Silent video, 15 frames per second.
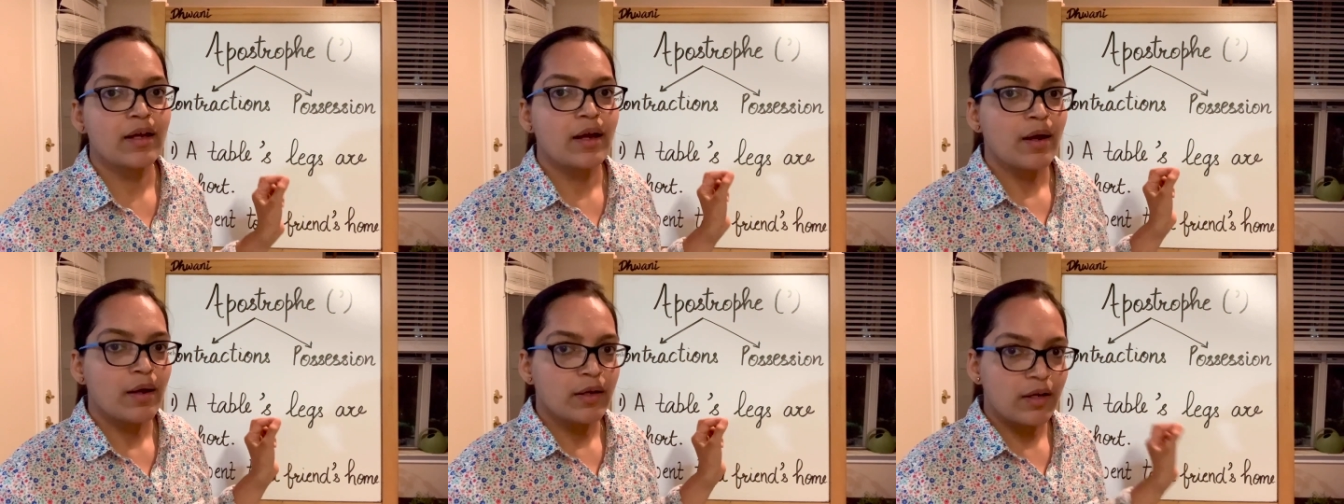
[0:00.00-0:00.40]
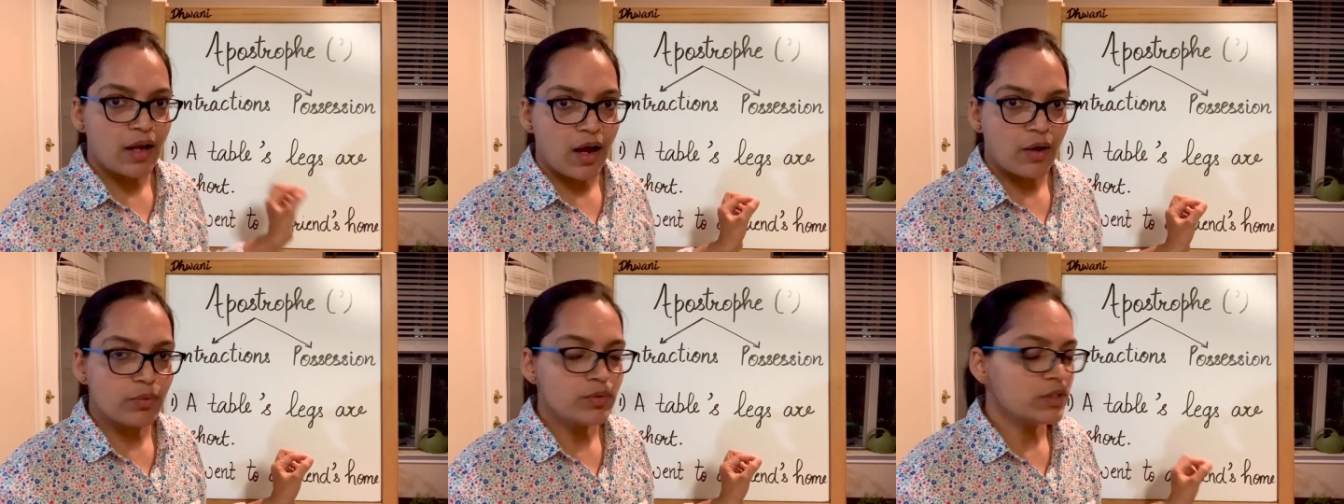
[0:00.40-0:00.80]

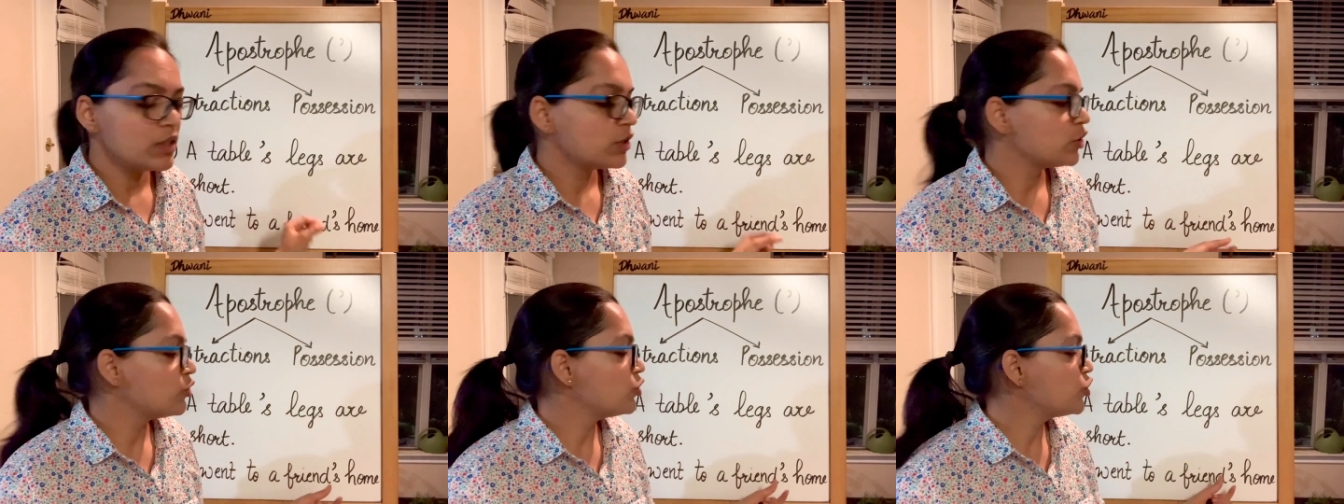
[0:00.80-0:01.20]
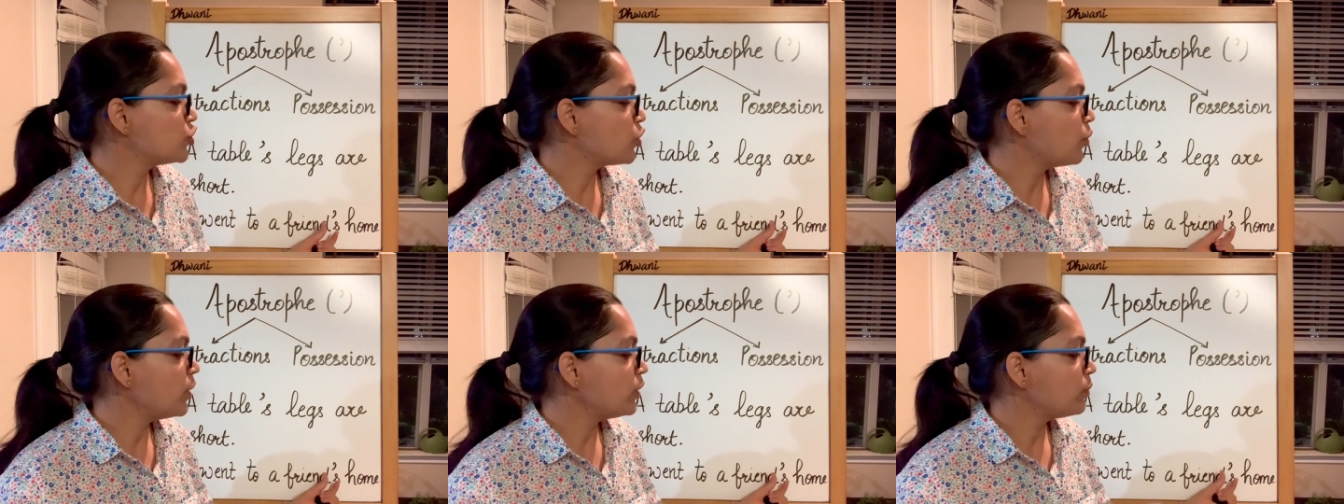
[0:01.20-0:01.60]
nouns, you show
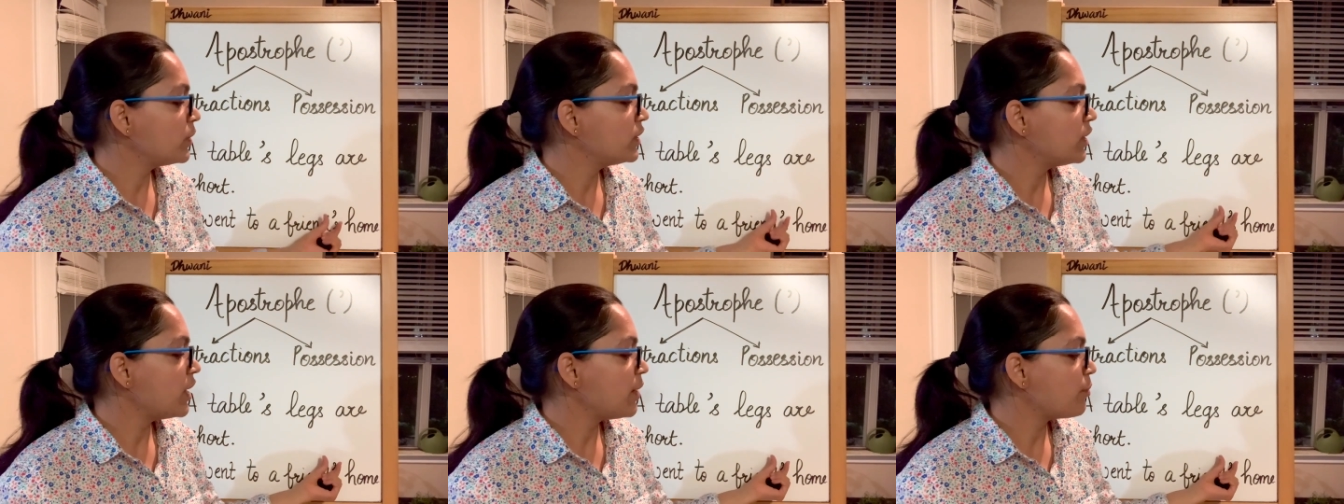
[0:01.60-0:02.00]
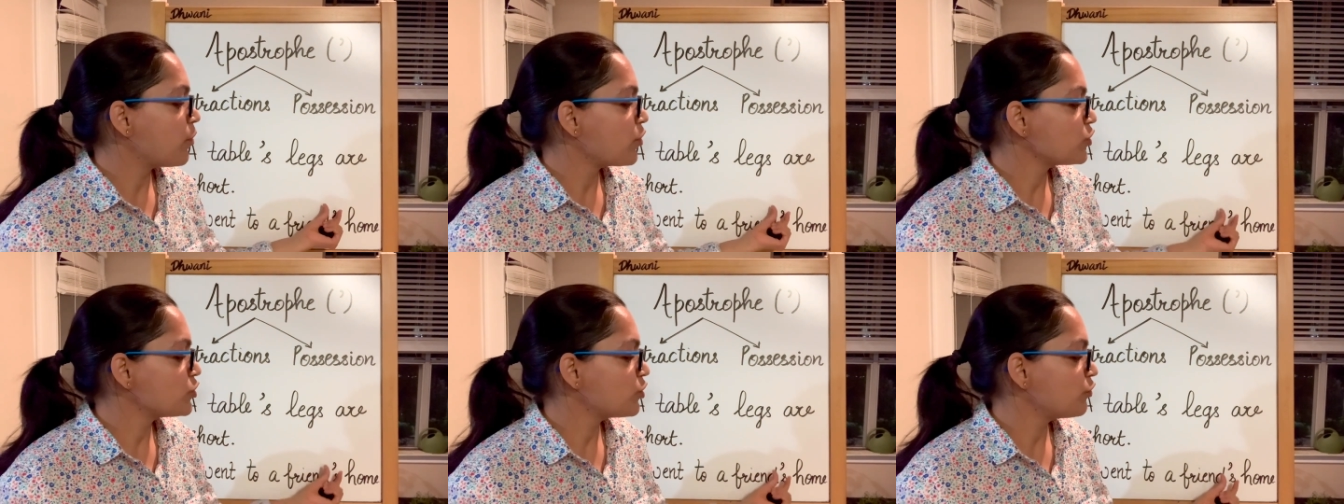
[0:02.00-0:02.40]
it with
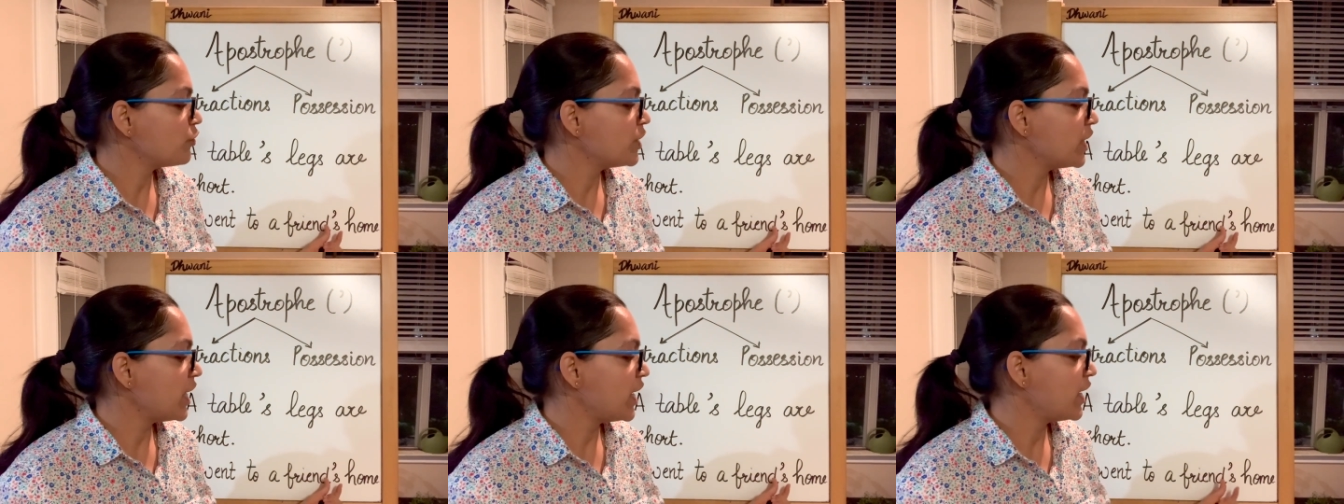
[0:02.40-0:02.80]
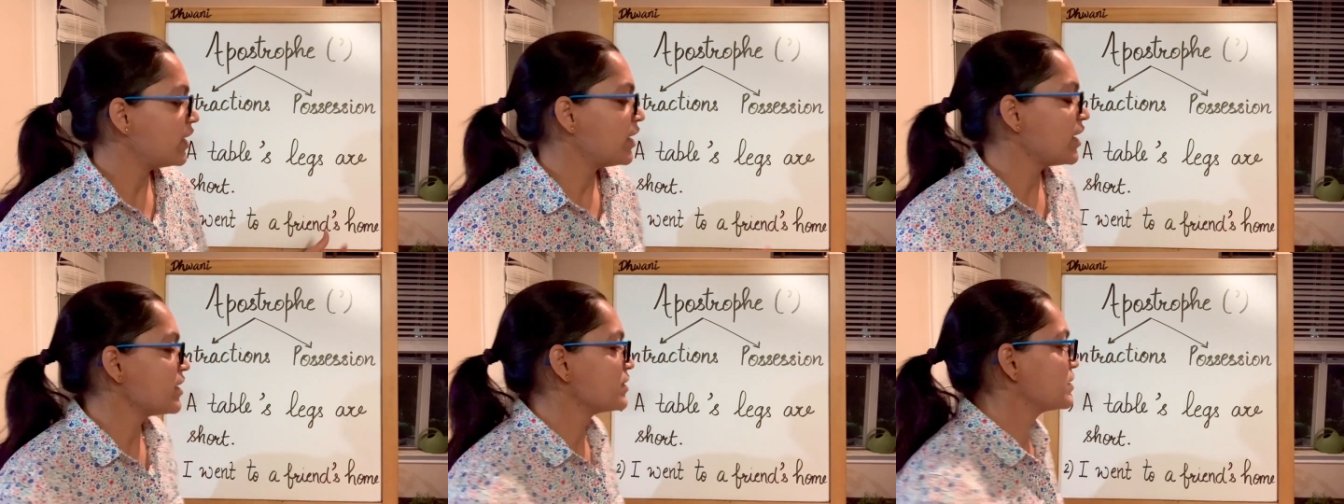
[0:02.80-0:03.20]
apostrophe and
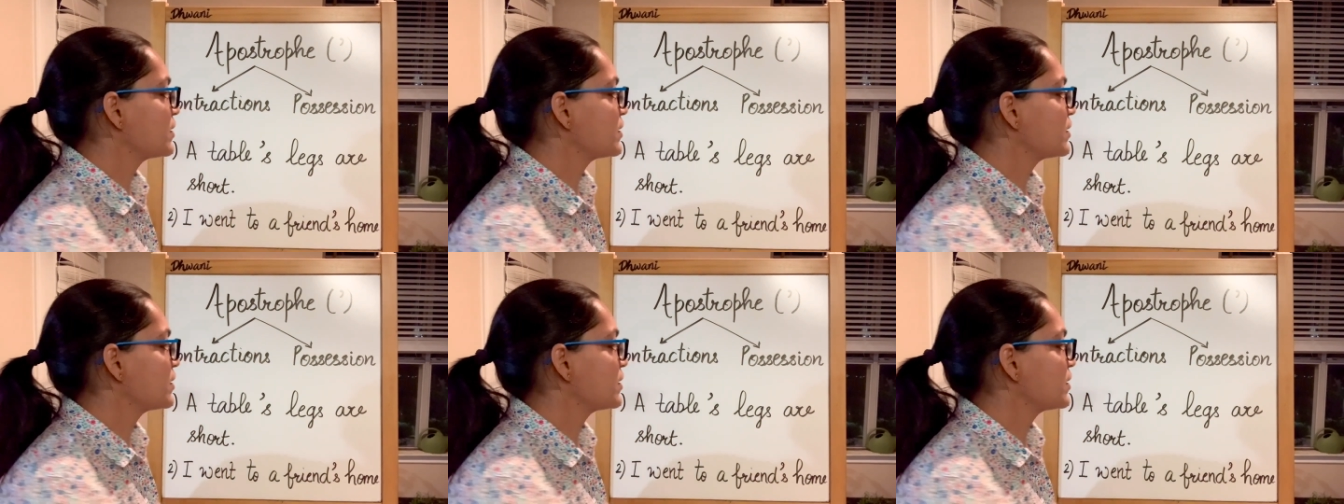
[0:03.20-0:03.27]
s.